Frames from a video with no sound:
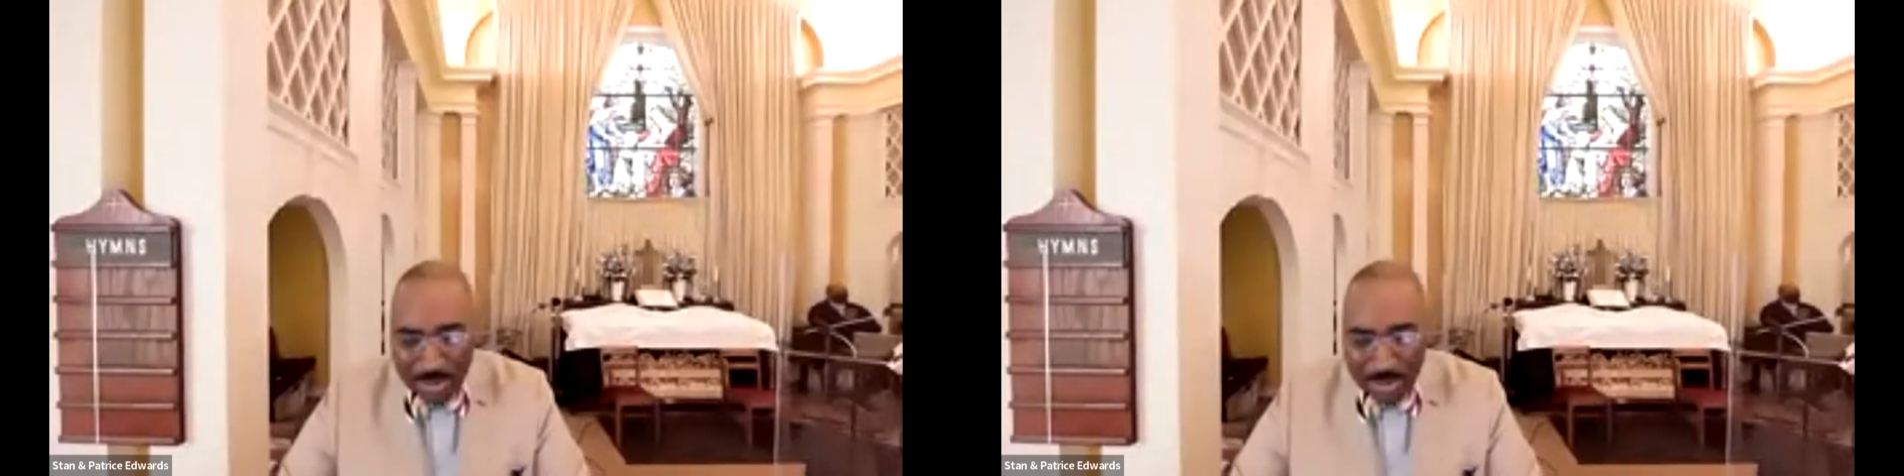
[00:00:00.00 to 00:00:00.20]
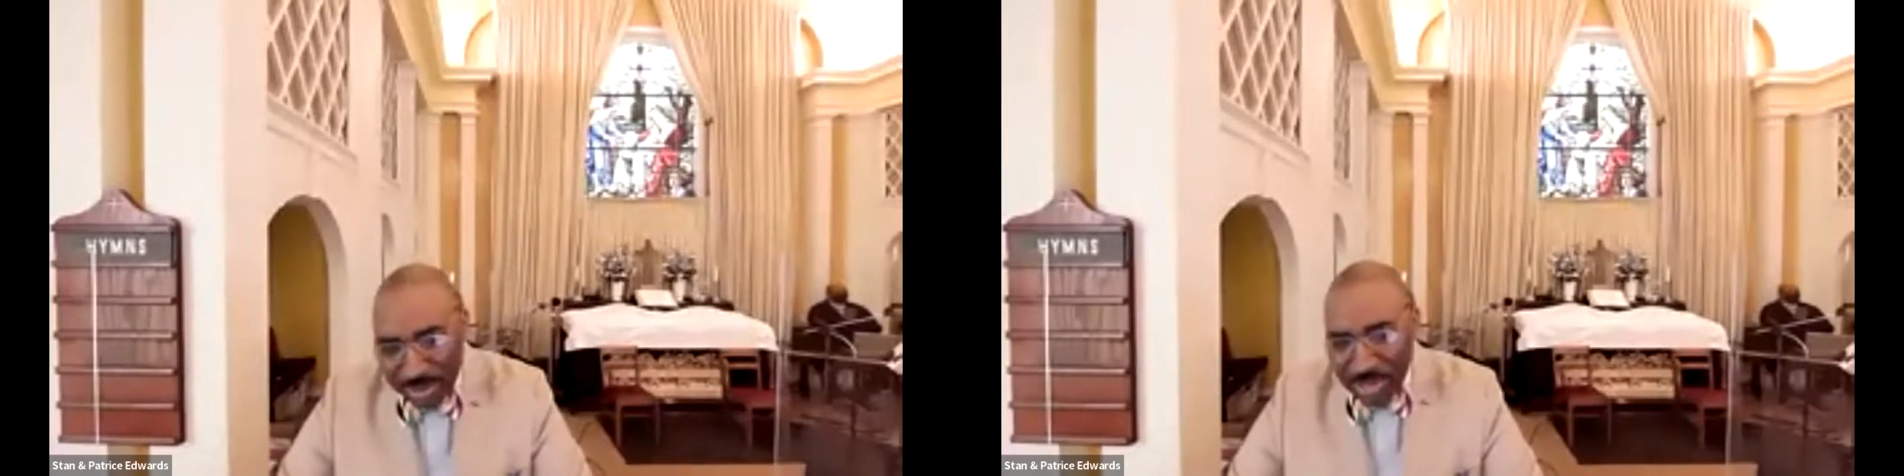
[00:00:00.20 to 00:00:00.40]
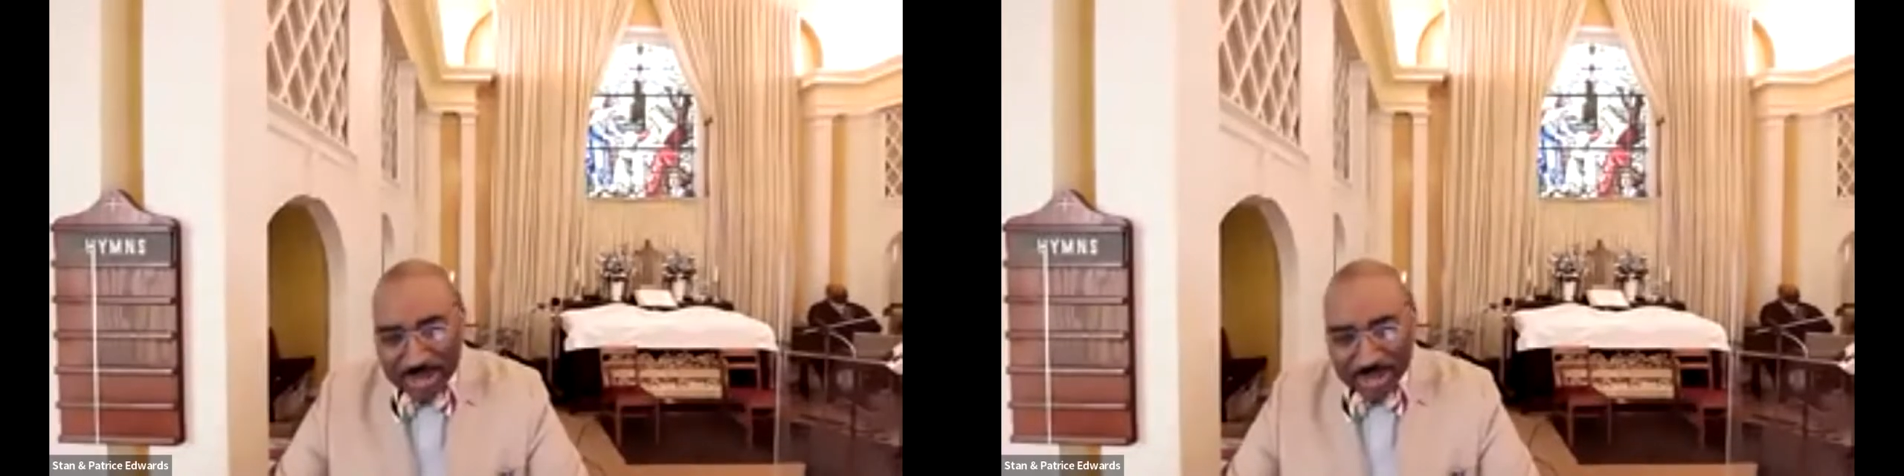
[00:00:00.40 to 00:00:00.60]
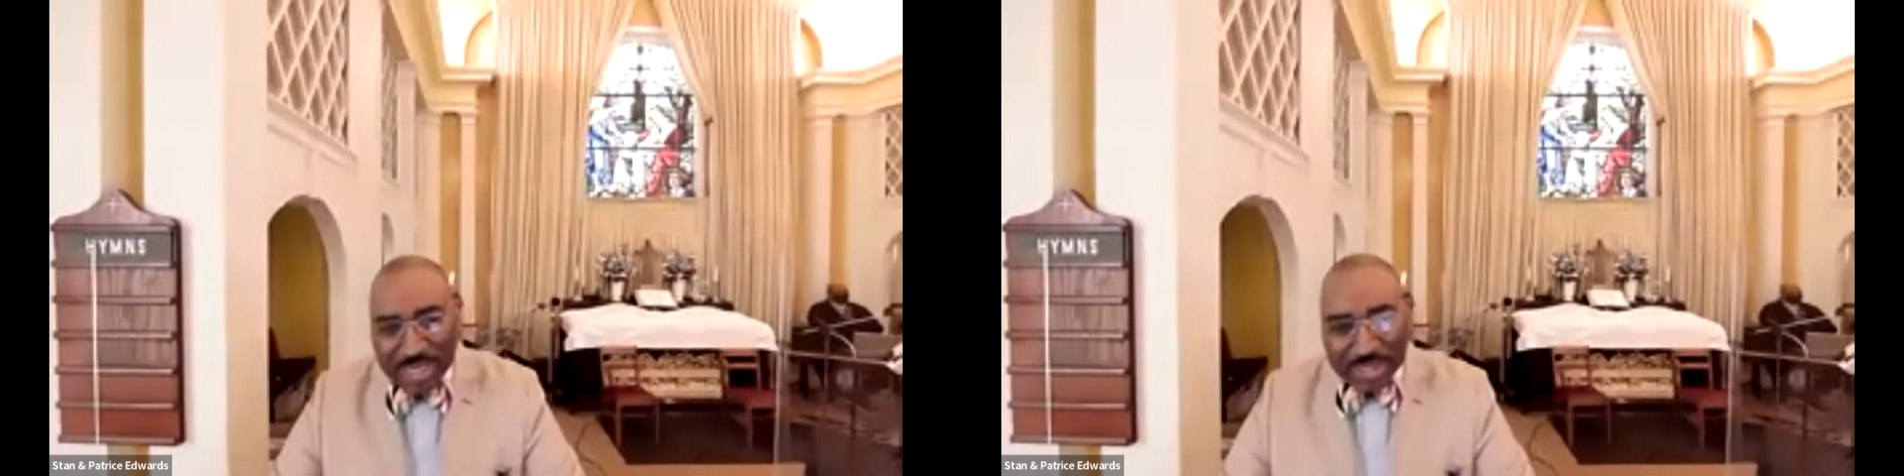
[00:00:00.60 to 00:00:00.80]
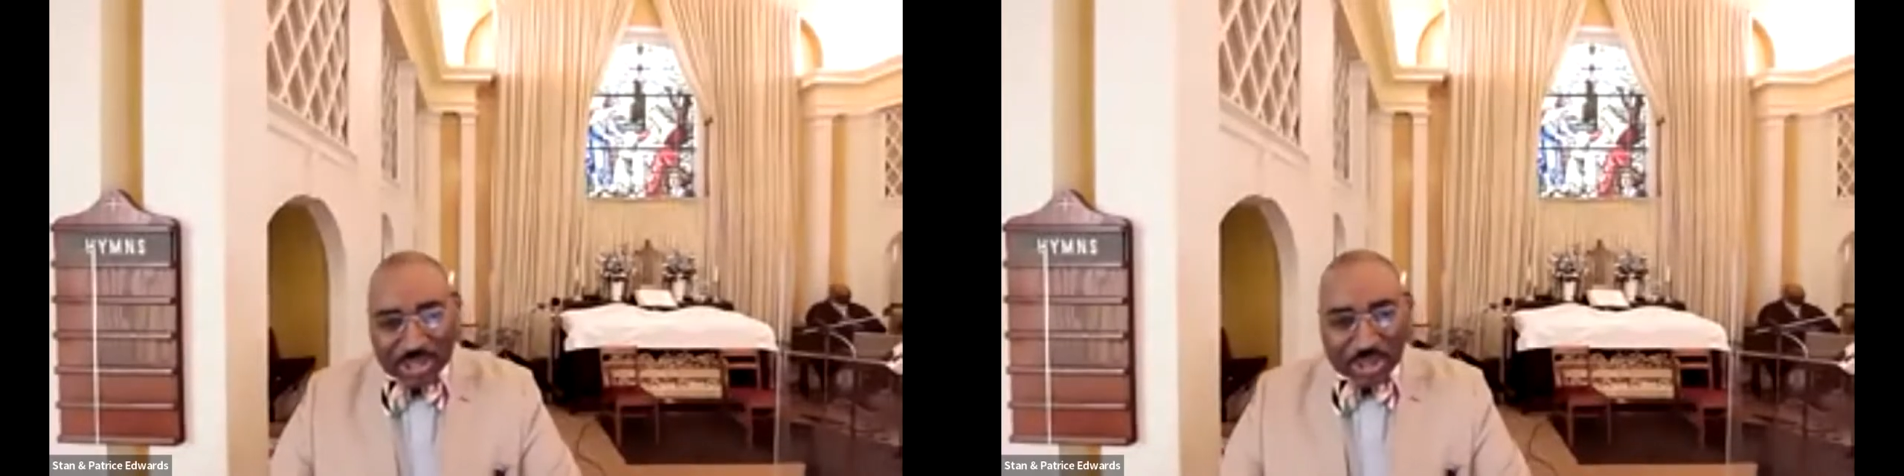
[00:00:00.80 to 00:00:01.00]
maybe you just
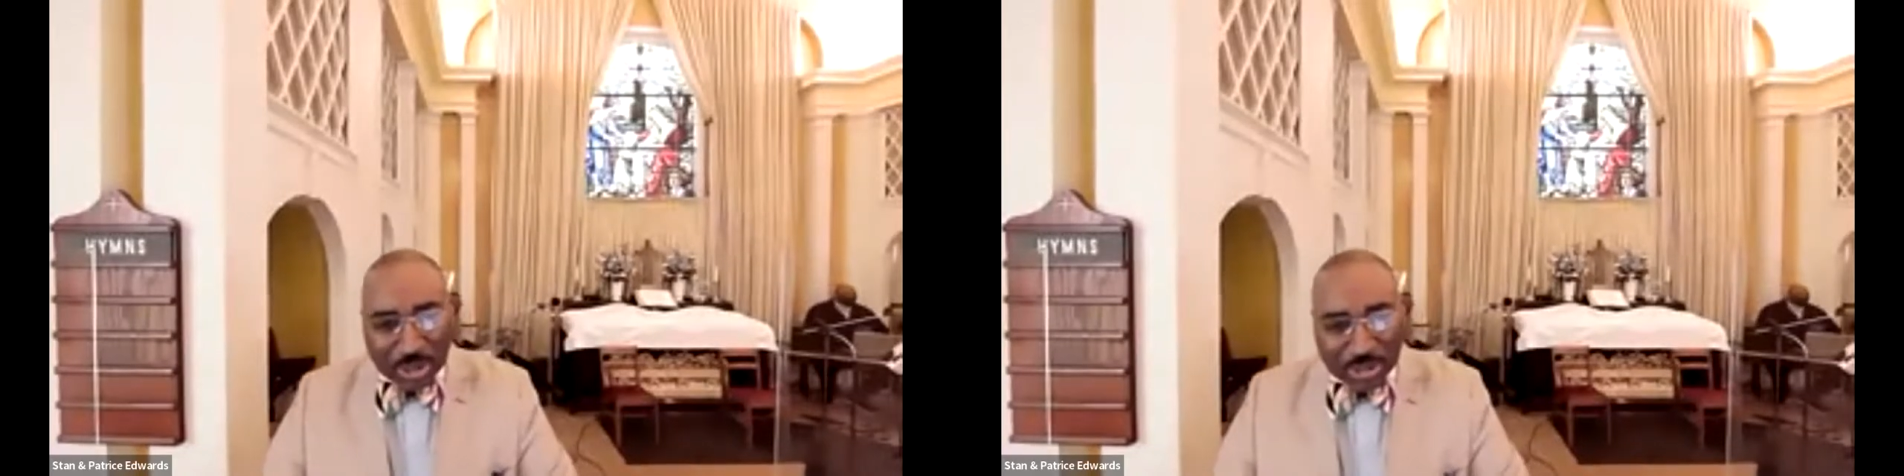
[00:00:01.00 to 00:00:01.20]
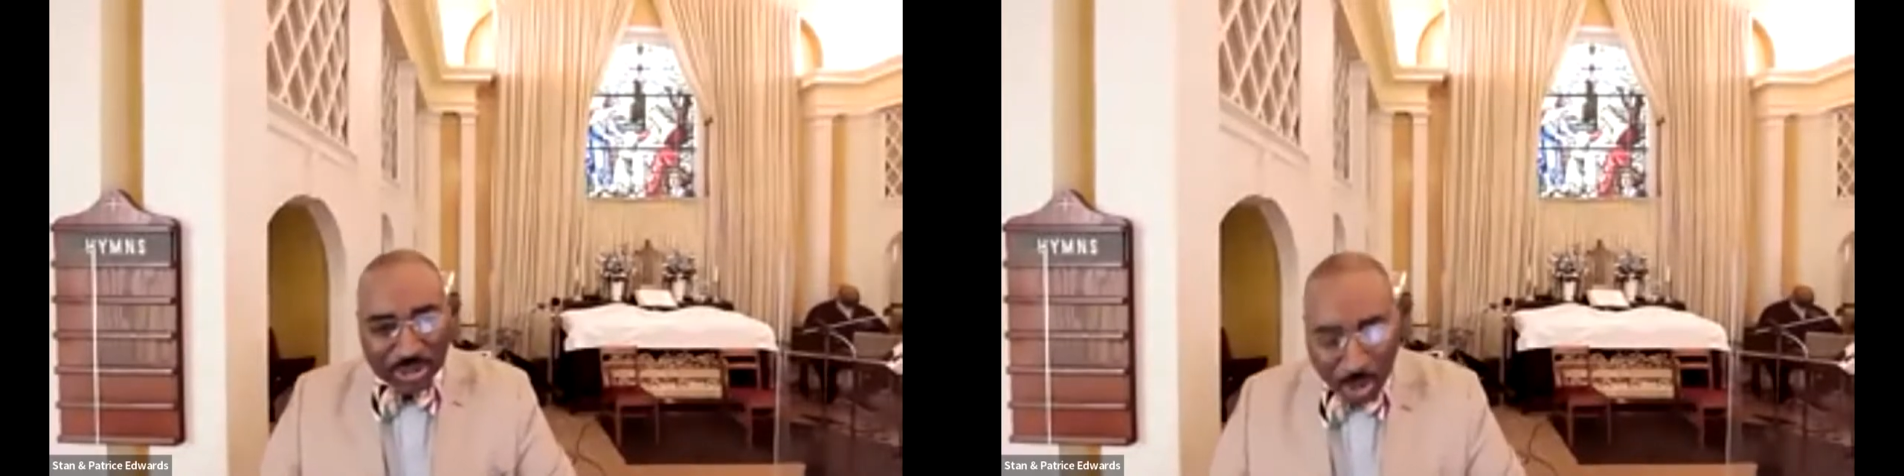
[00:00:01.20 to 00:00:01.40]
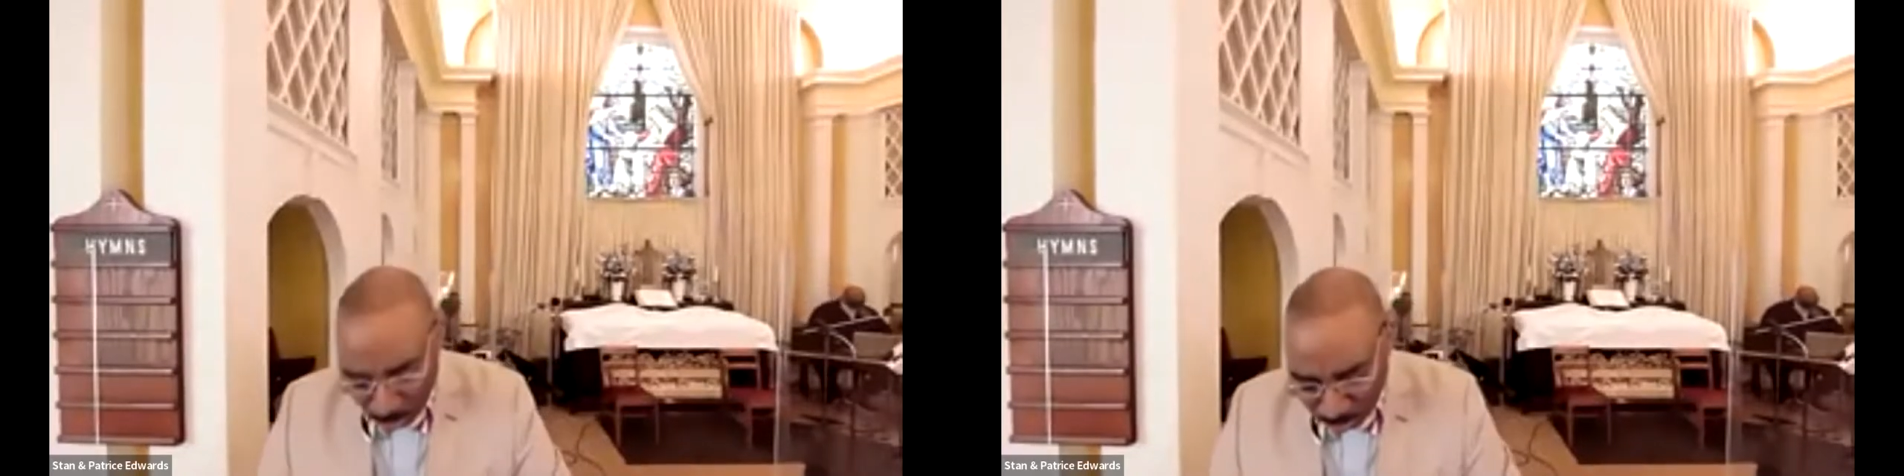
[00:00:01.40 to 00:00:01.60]
need a church home.